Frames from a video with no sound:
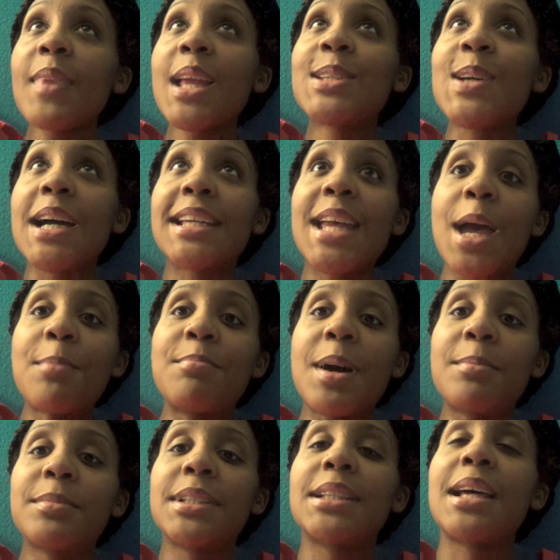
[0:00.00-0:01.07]
So I kept
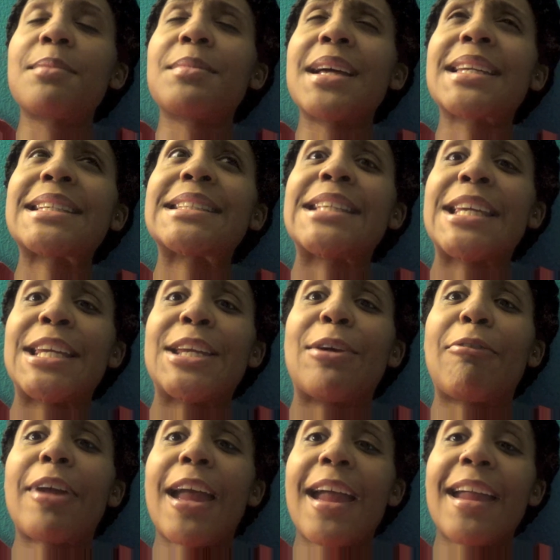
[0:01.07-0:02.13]
mumbling, like, is he
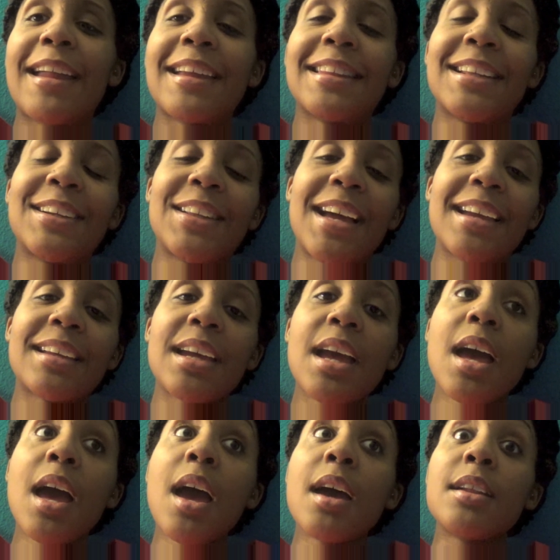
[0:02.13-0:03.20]
okay? And they're like,
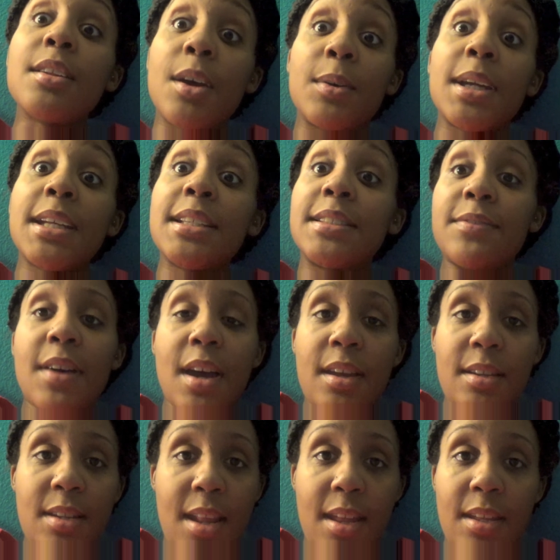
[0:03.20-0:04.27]
no, he's fine.
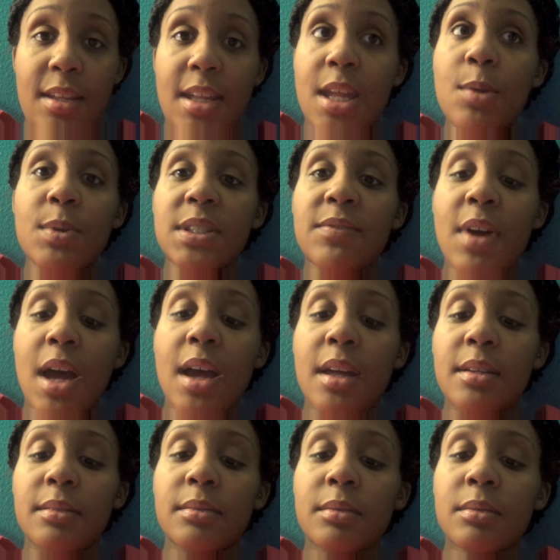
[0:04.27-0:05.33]
Like, he was fine.